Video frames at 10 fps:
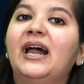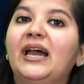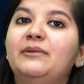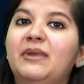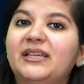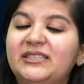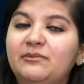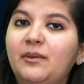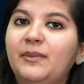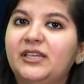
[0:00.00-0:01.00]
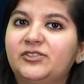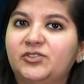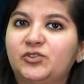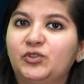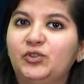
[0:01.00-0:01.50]
and maximum age
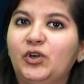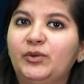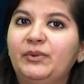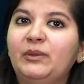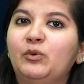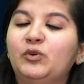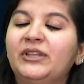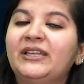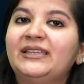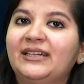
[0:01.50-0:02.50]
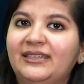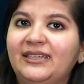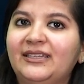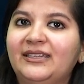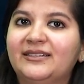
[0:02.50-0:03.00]
should not be more than 30
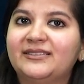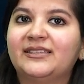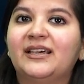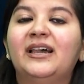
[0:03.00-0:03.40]
years.